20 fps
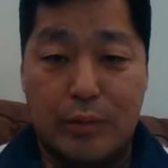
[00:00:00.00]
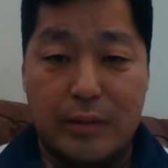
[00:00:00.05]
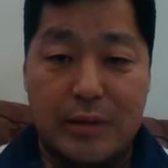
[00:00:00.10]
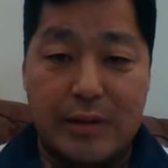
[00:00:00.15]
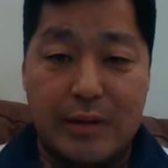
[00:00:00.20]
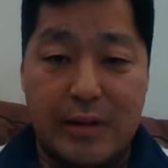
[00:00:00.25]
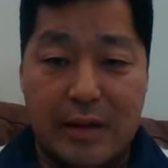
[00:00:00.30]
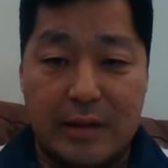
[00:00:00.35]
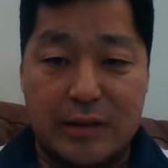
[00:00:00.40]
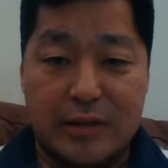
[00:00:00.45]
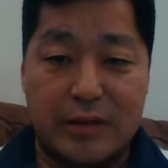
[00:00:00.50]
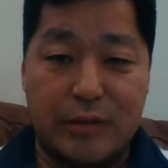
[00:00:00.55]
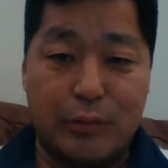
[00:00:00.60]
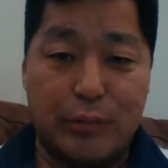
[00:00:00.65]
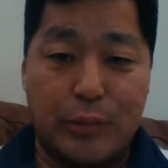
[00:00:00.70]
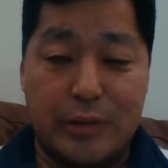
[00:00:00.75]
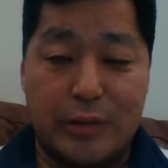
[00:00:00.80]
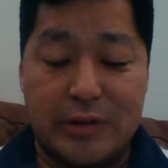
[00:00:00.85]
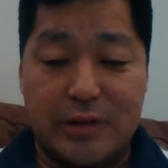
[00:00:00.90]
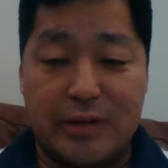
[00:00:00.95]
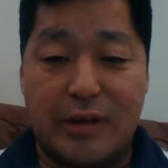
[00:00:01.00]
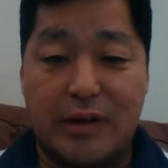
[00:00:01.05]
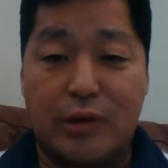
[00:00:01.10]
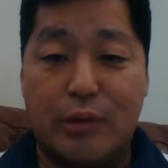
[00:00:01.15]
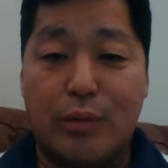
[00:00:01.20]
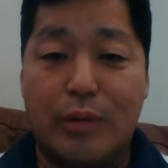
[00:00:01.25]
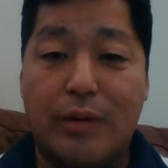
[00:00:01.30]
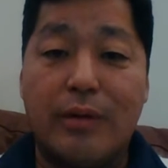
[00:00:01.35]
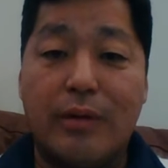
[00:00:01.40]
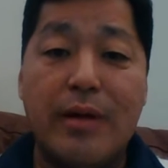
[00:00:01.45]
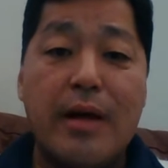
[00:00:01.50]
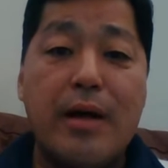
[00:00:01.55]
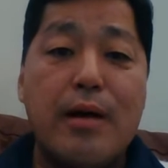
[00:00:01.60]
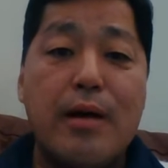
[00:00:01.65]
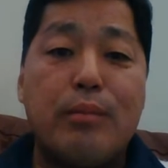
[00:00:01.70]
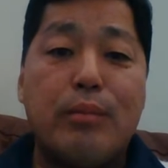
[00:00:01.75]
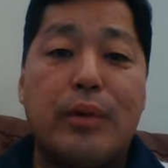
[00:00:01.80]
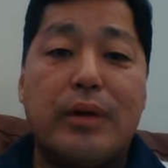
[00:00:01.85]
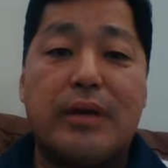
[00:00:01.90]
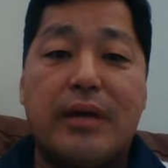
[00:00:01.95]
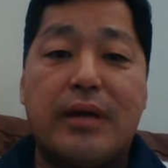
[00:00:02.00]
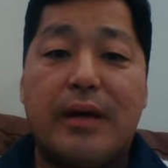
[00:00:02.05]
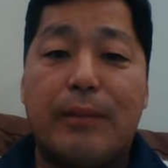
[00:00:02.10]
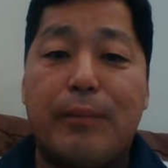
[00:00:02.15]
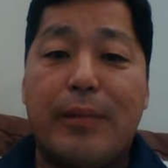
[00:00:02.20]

and that was an unquote. But